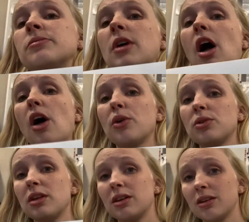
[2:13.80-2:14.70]
other
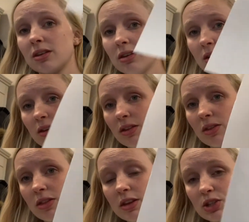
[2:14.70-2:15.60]
than
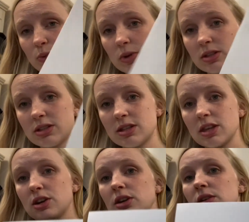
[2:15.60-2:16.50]
this one's
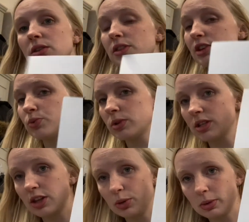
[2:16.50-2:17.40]
thinner and this one's a
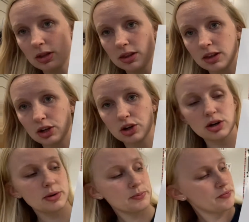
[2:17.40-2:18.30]
little bit
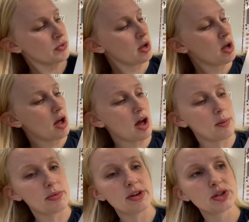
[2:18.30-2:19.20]
thicker,
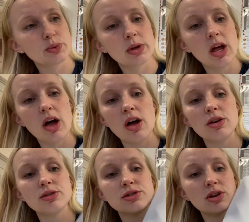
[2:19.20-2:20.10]
this one
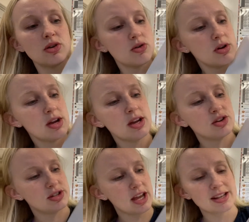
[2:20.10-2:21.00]
also
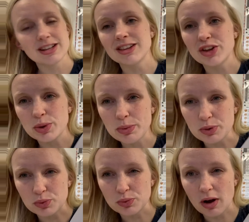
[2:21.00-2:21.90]
just has a little bit
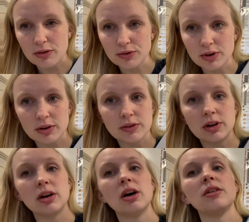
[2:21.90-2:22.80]
rougher of
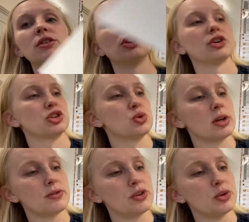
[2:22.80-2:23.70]
a look to it
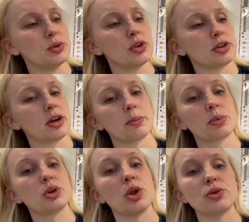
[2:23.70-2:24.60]
if you look up
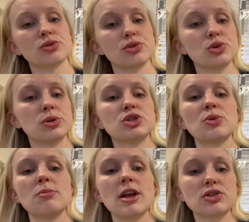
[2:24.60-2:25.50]
closer to it. So
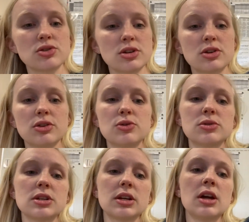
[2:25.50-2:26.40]
make sure that you're using